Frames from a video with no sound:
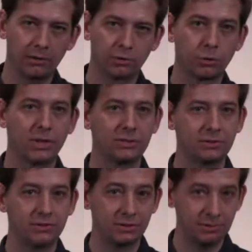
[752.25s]

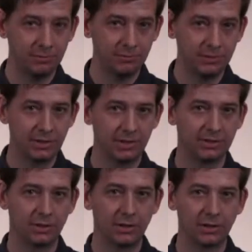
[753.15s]
request system.
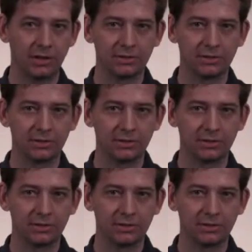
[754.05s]
It's an online